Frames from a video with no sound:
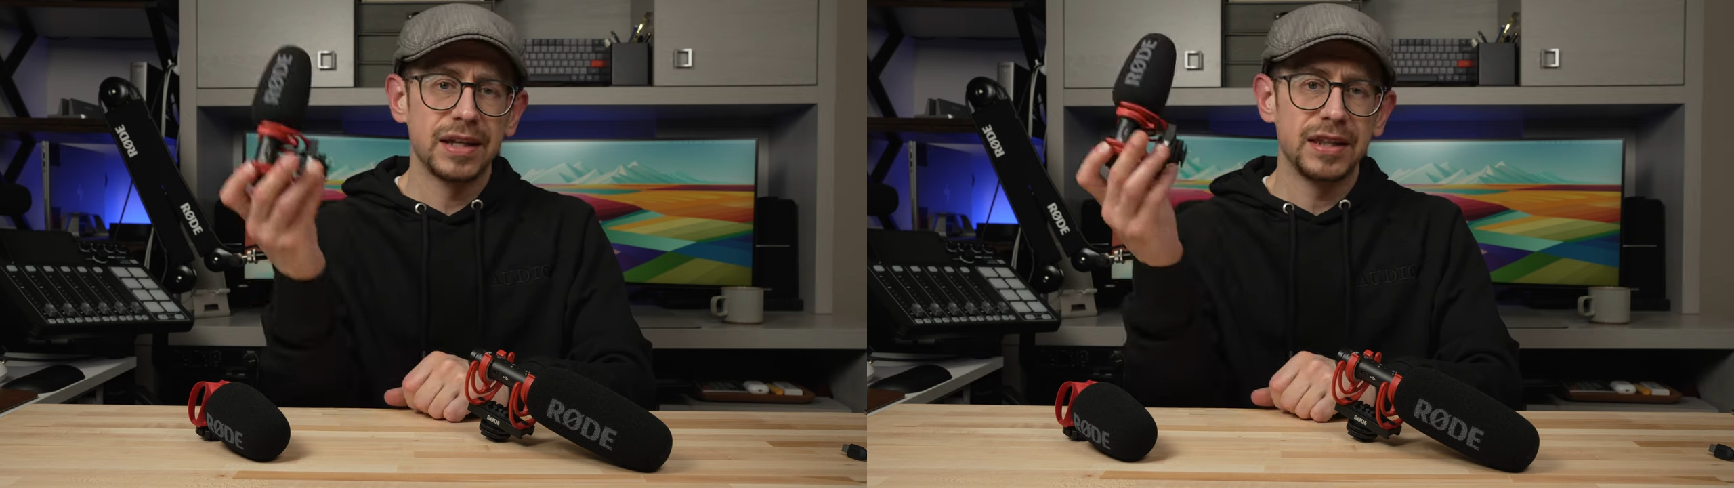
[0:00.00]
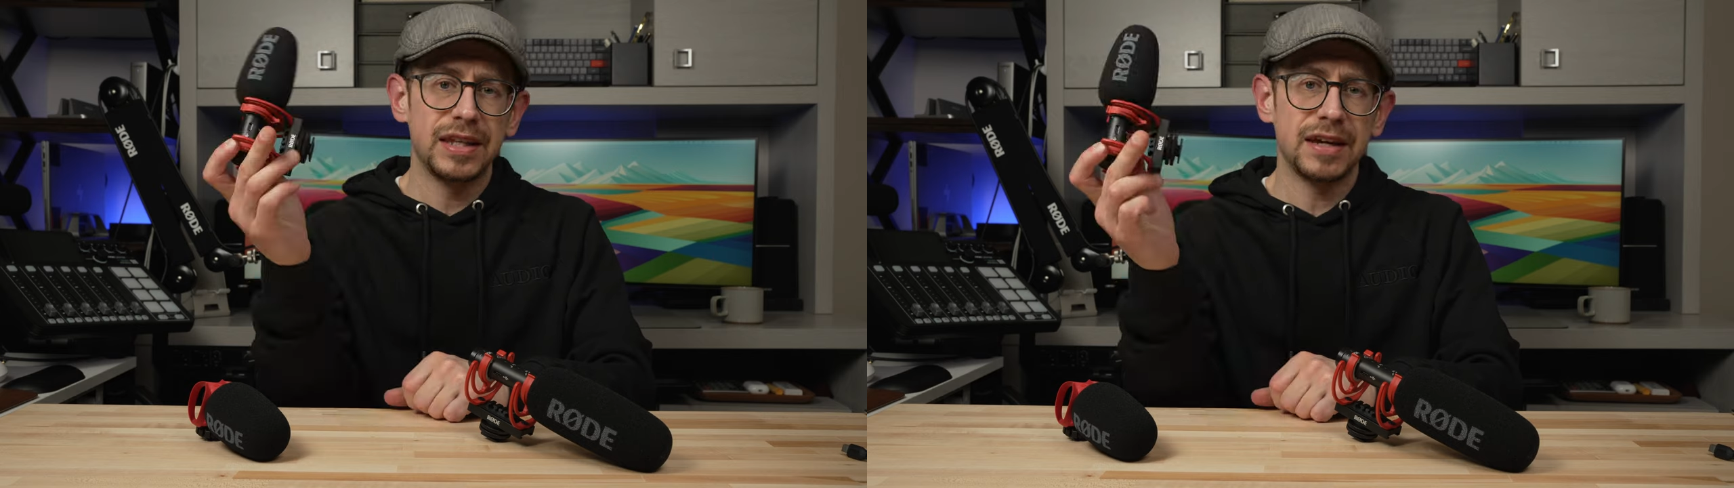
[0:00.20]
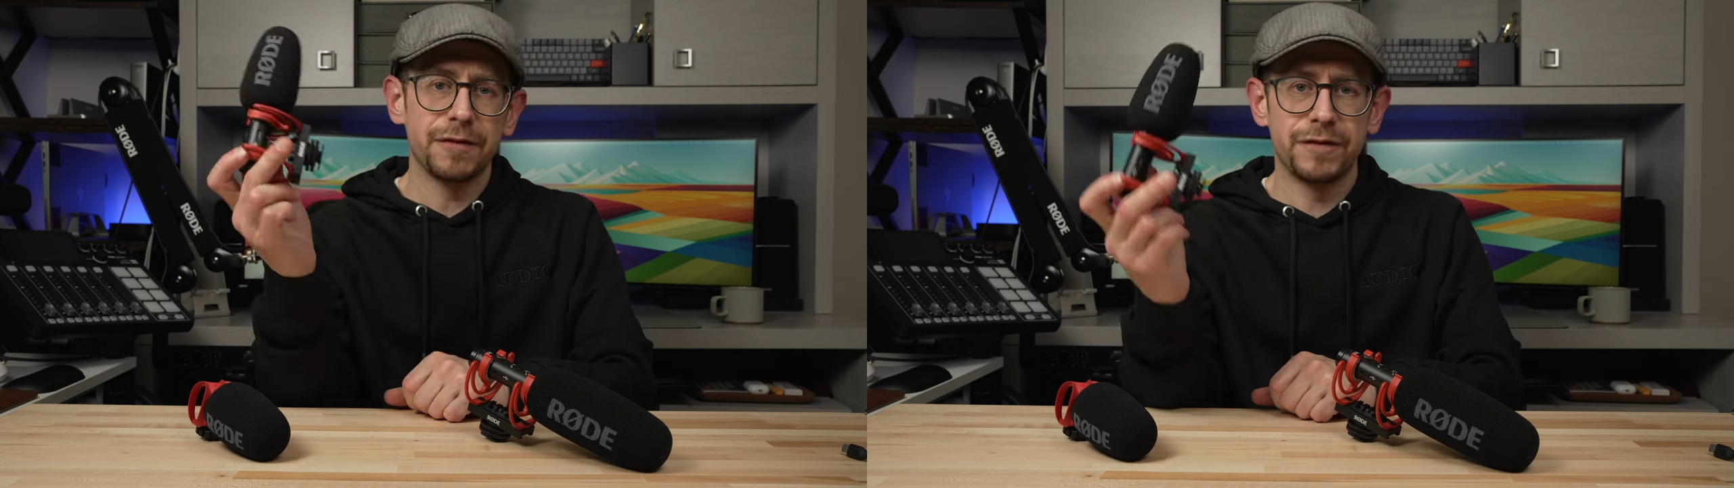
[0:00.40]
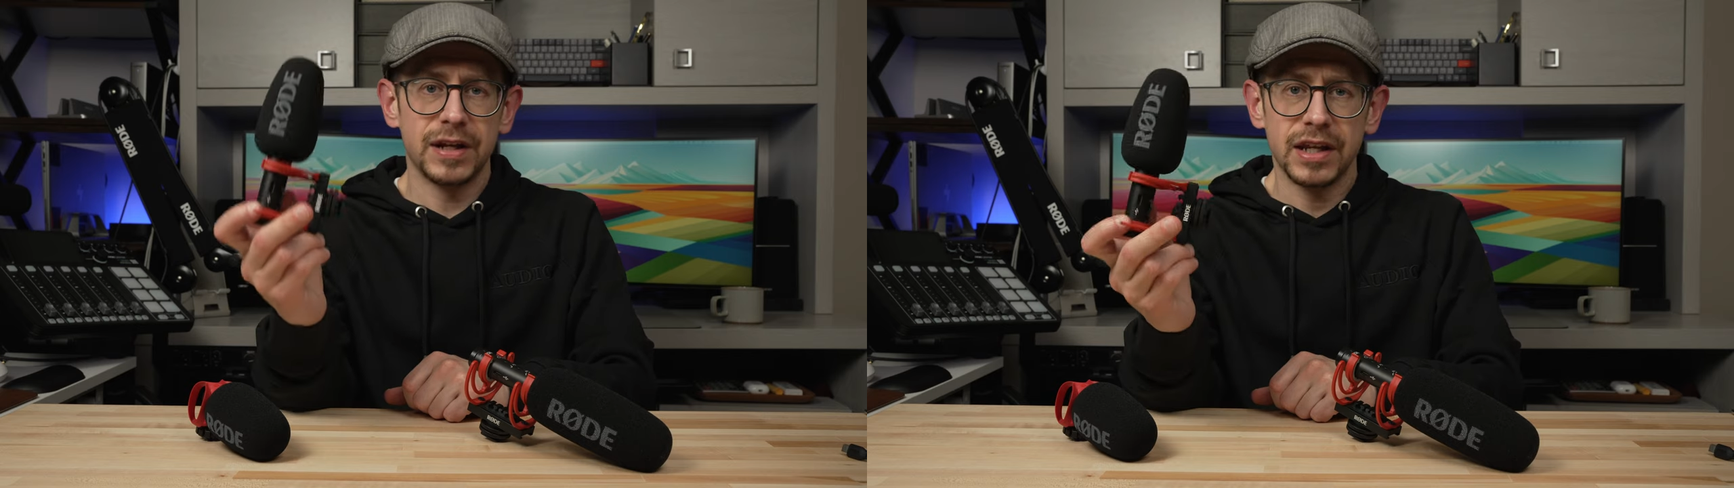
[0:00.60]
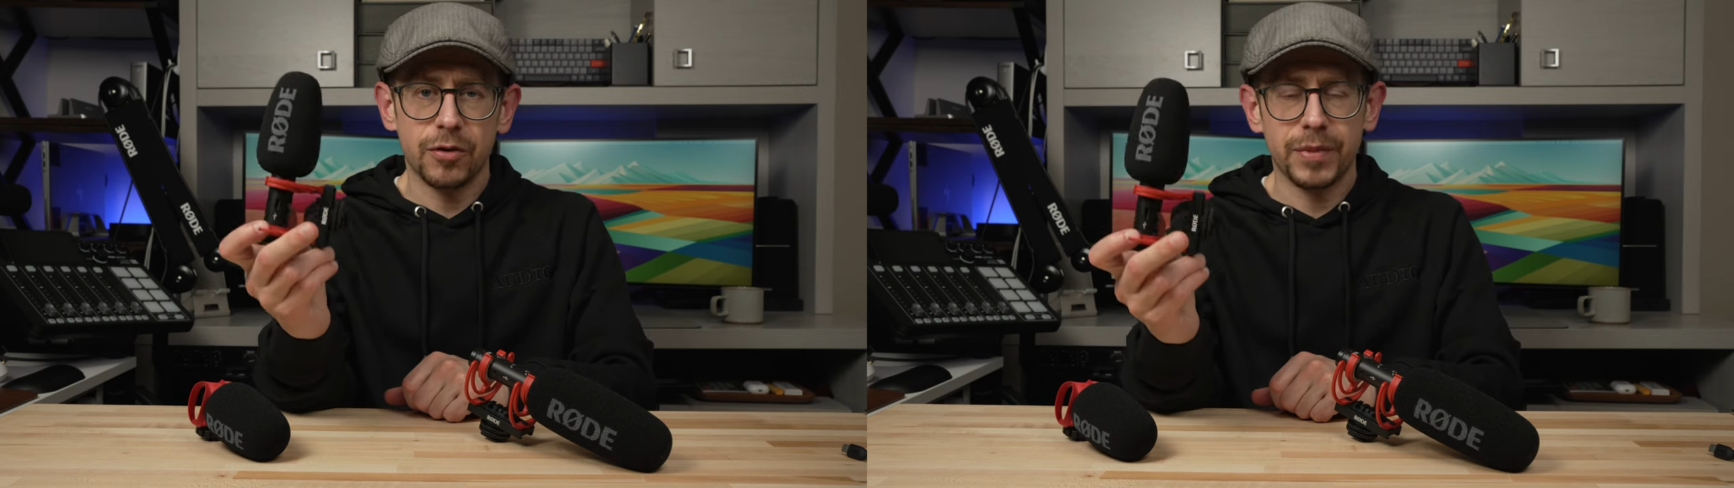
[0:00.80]
the
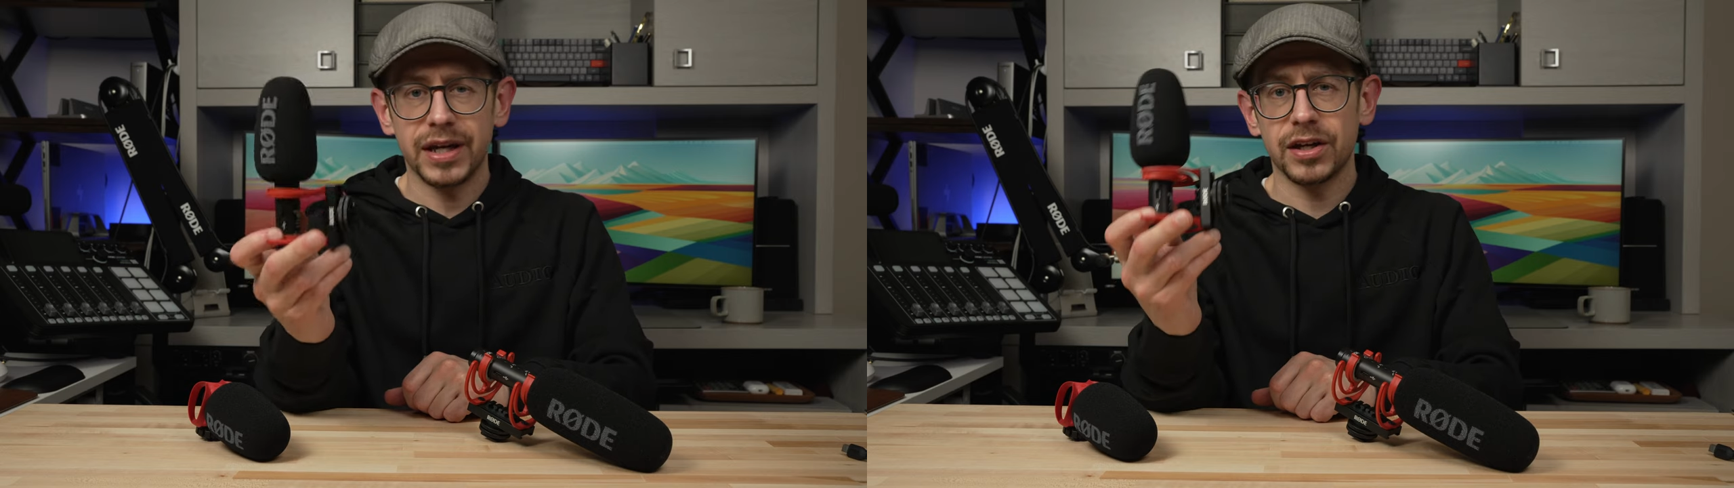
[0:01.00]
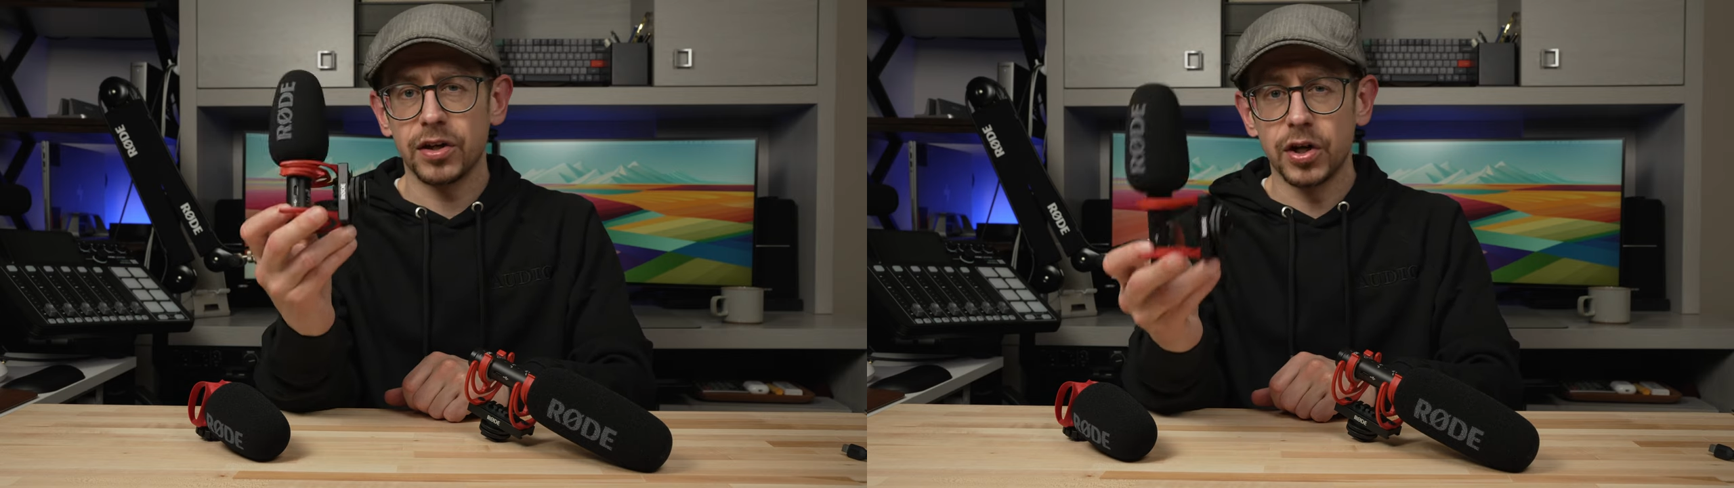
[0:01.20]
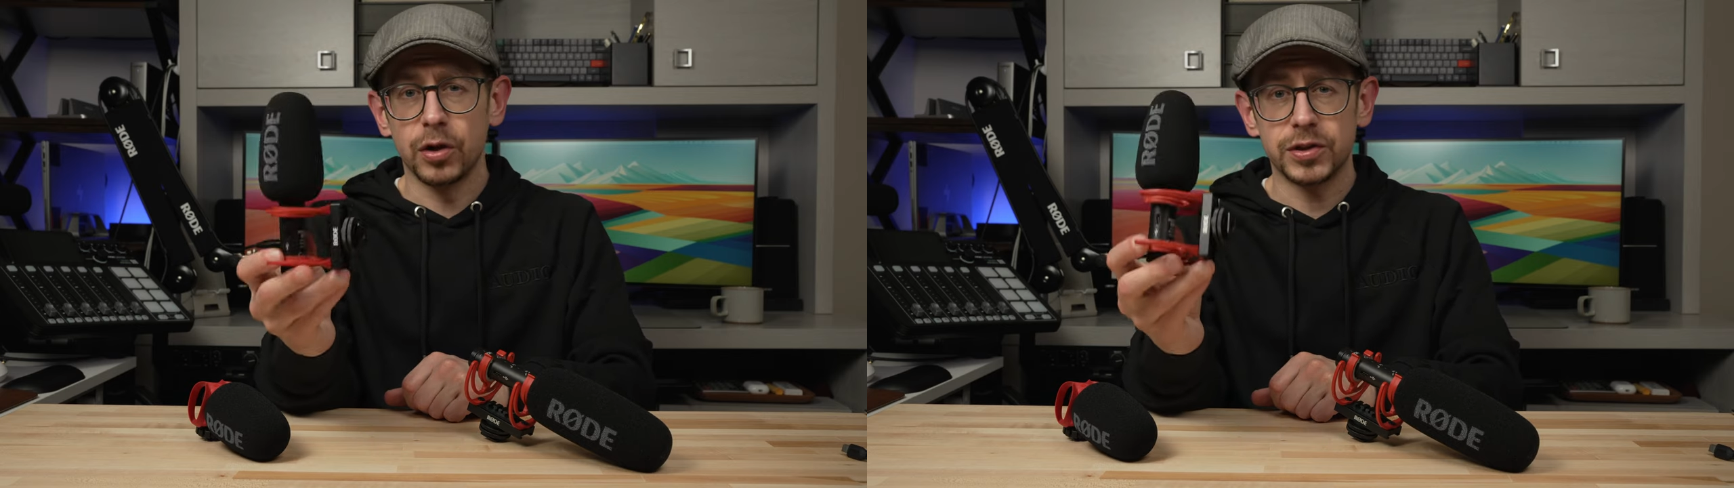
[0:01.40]
VideoMic GO